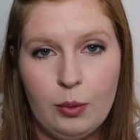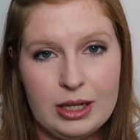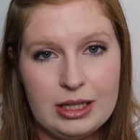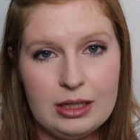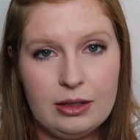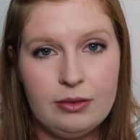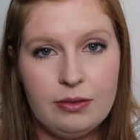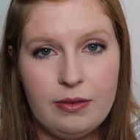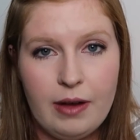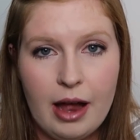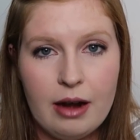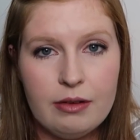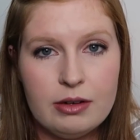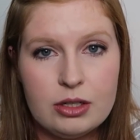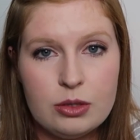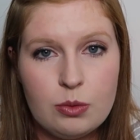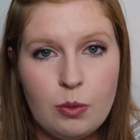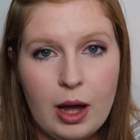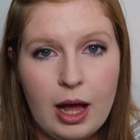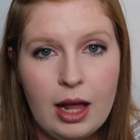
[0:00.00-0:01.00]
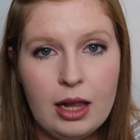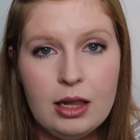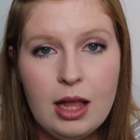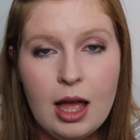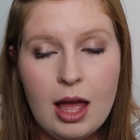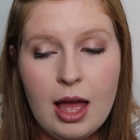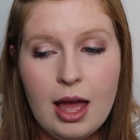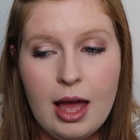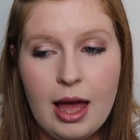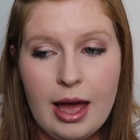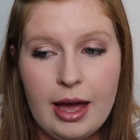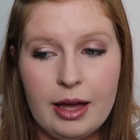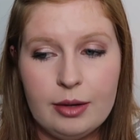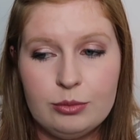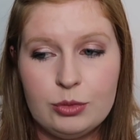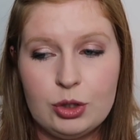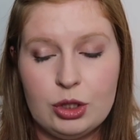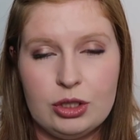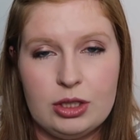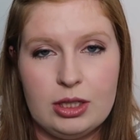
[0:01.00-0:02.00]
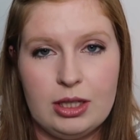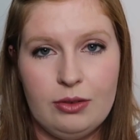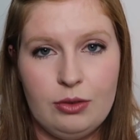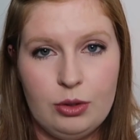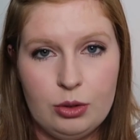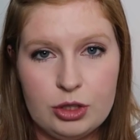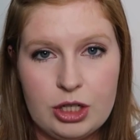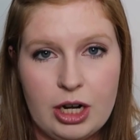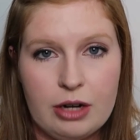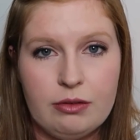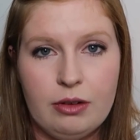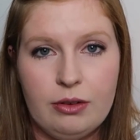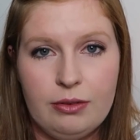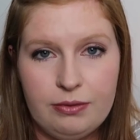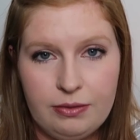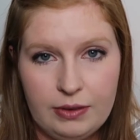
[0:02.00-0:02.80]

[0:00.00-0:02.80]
wedding fair as well, just to give you a general